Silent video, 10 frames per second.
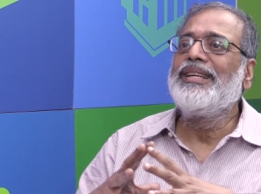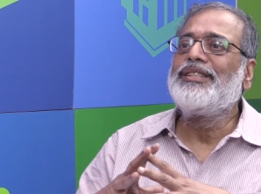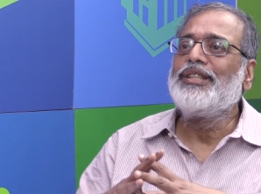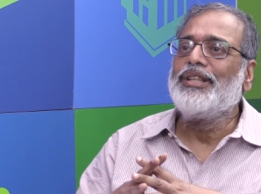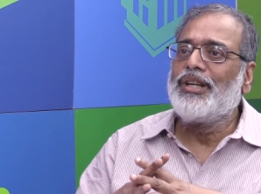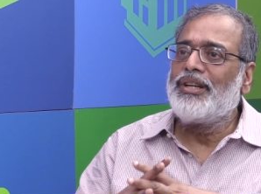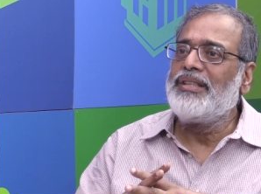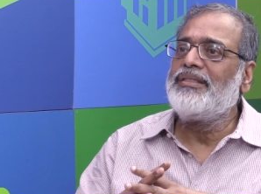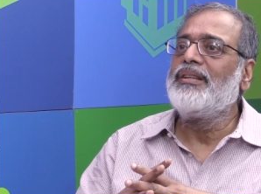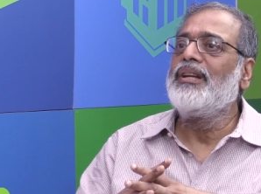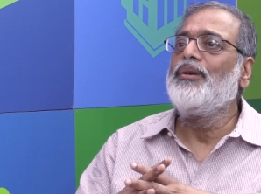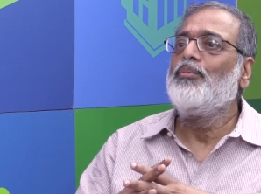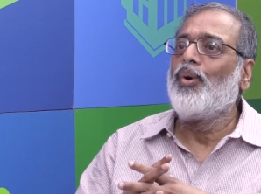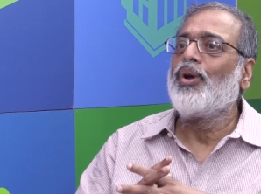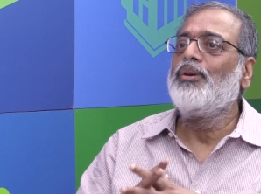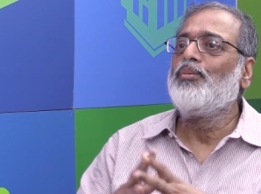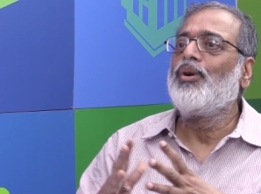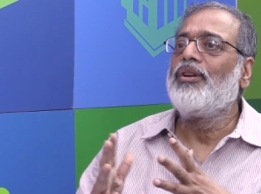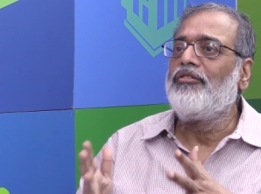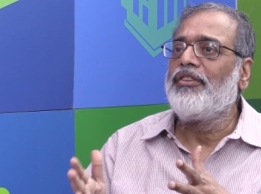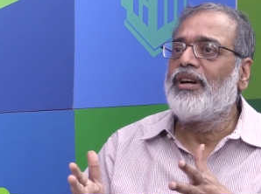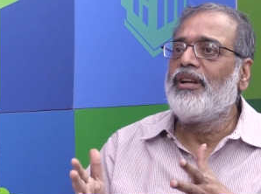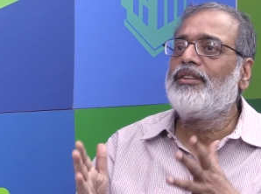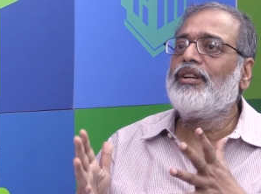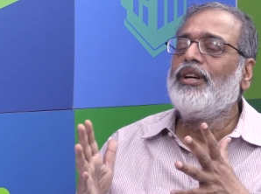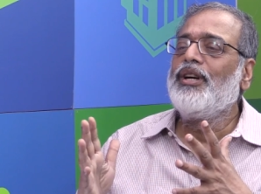it's increasingly more and more difficult